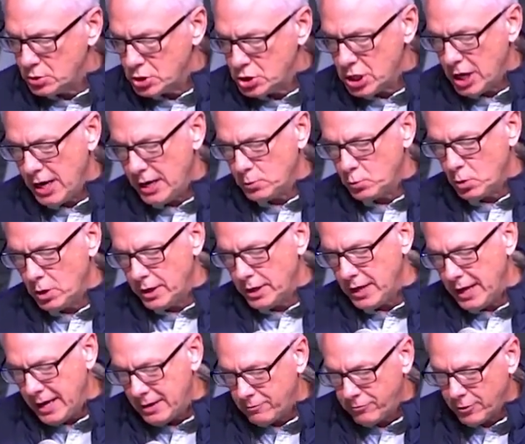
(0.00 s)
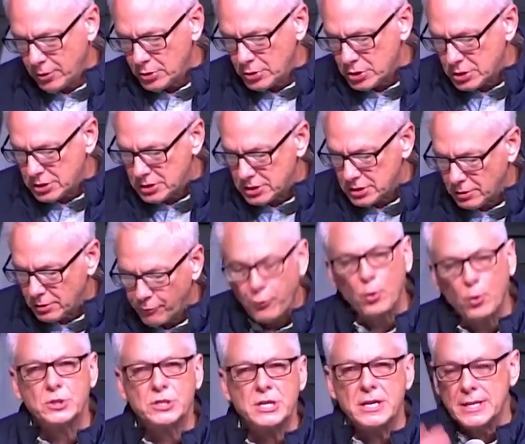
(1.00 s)
John 1 and verse
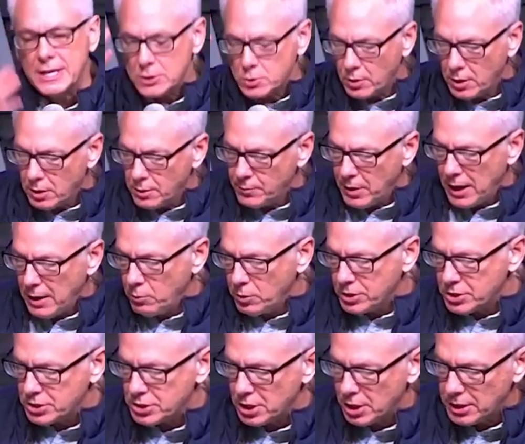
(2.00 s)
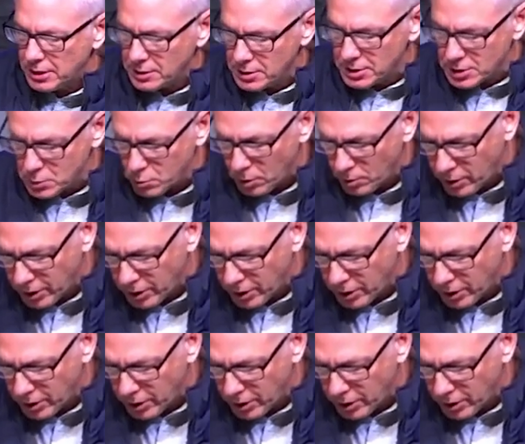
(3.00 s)
14. That's where I want to start, and this is where